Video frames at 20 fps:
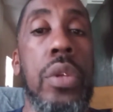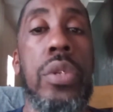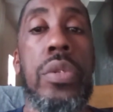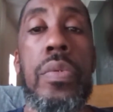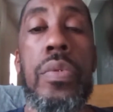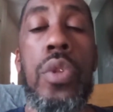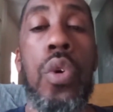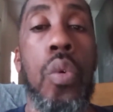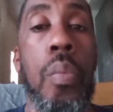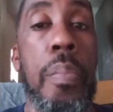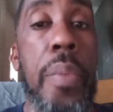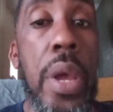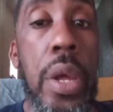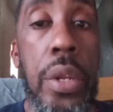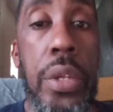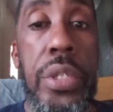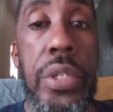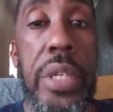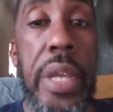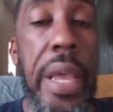It's no
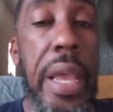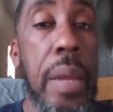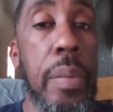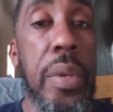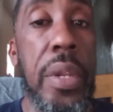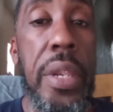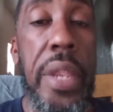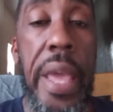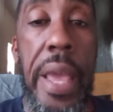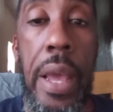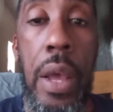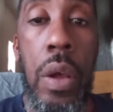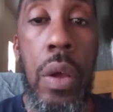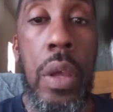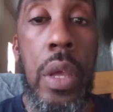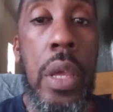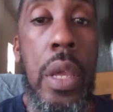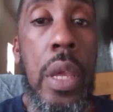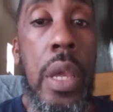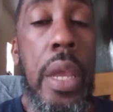better time than now.
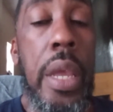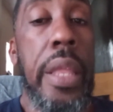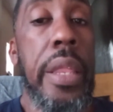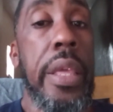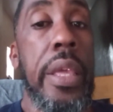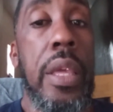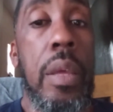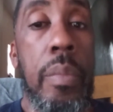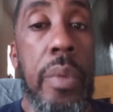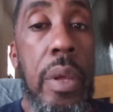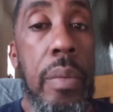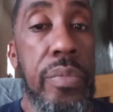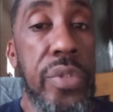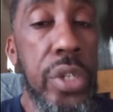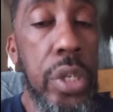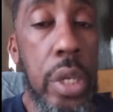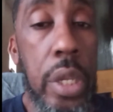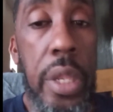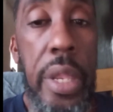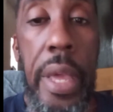And the
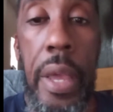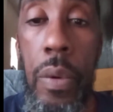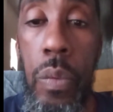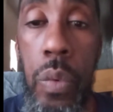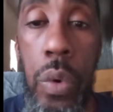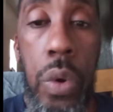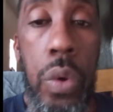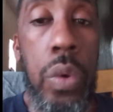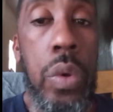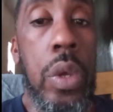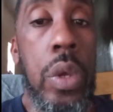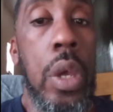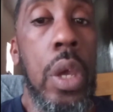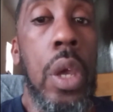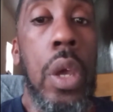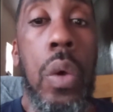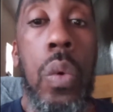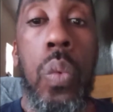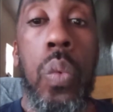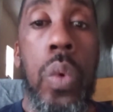MMG network,
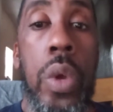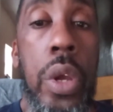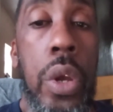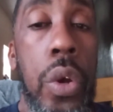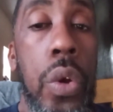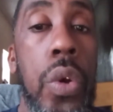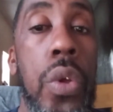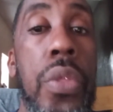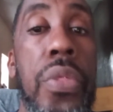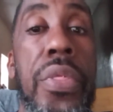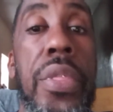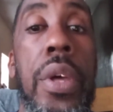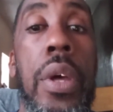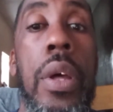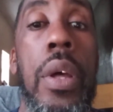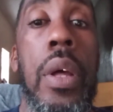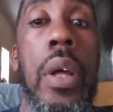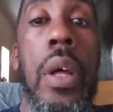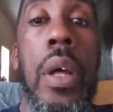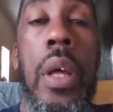we're
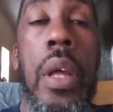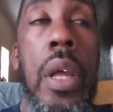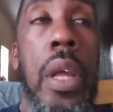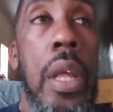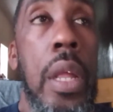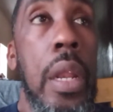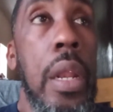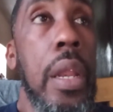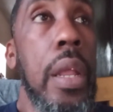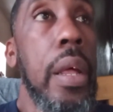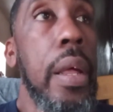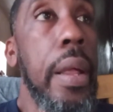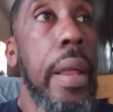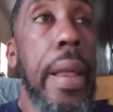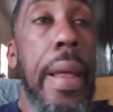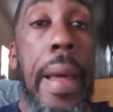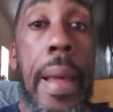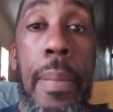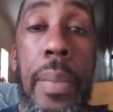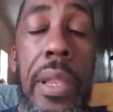the,
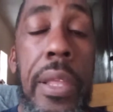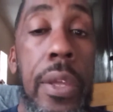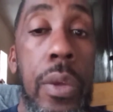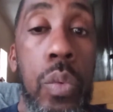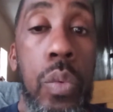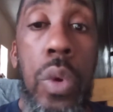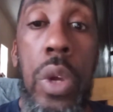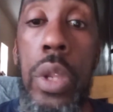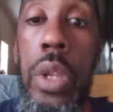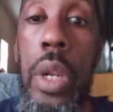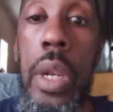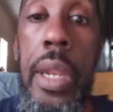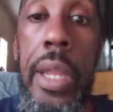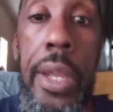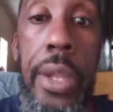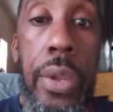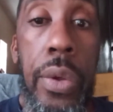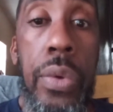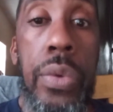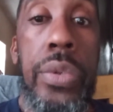I believe we're the
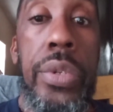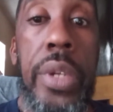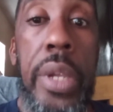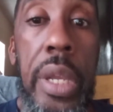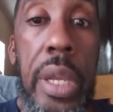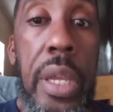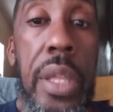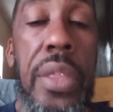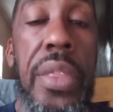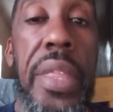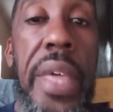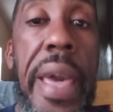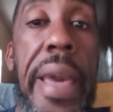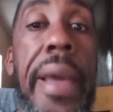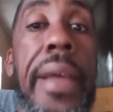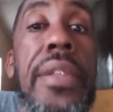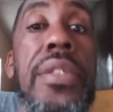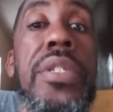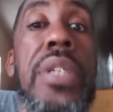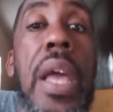leaders in
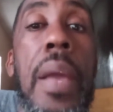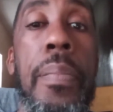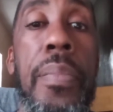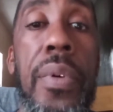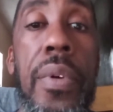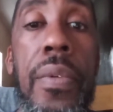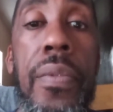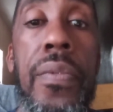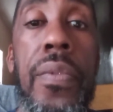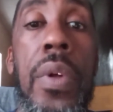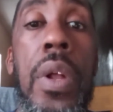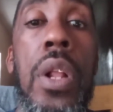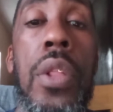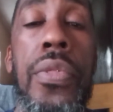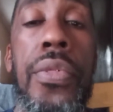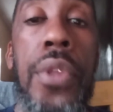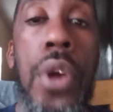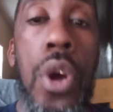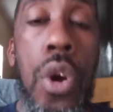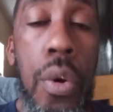that type of
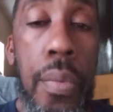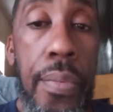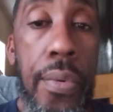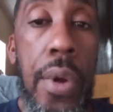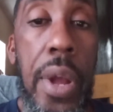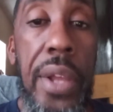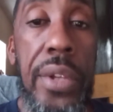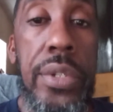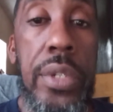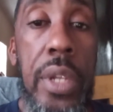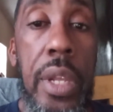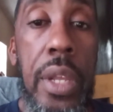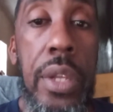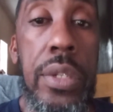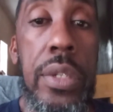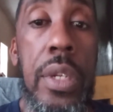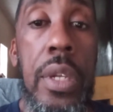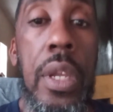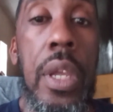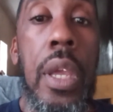thought
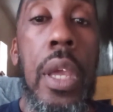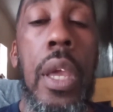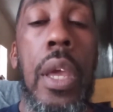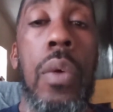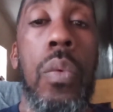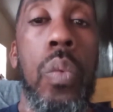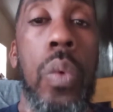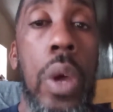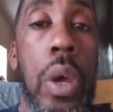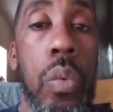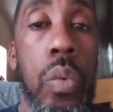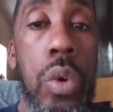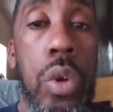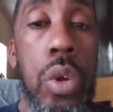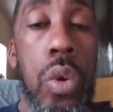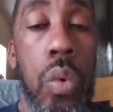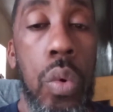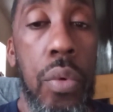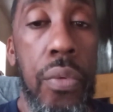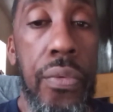process and where we're
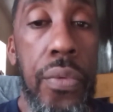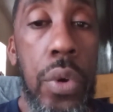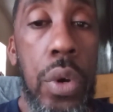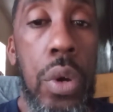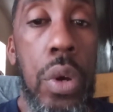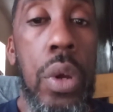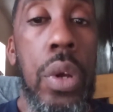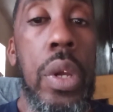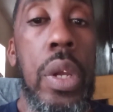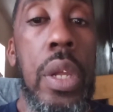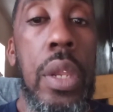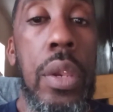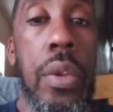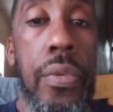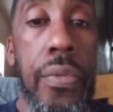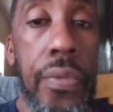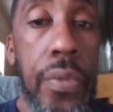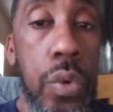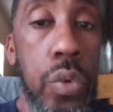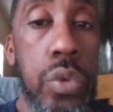going for in
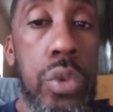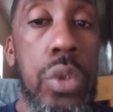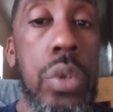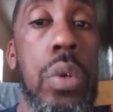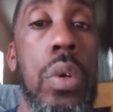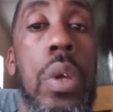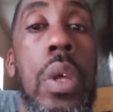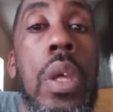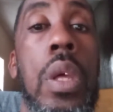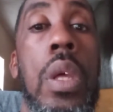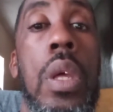the future.